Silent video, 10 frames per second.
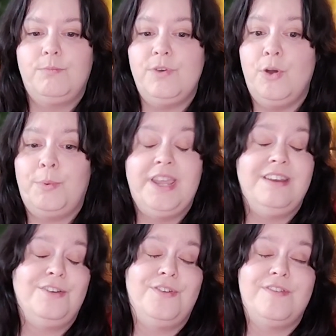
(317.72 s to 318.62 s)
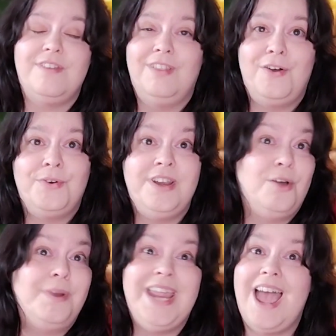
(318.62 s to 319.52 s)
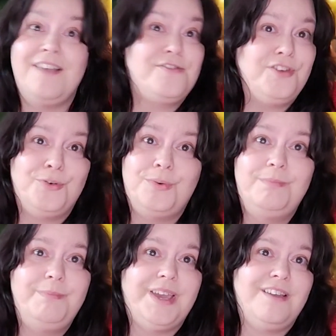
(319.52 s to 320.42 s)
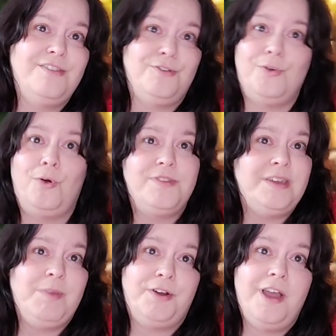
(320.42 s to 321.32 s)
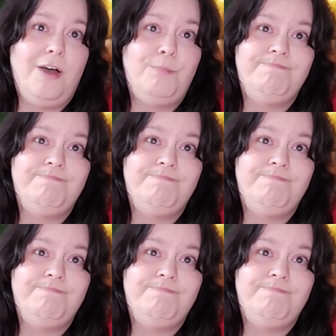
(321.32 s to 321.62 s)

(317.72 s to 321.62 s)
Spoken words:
nobody can do this alone and nobody has to, because there's a whole team here to help.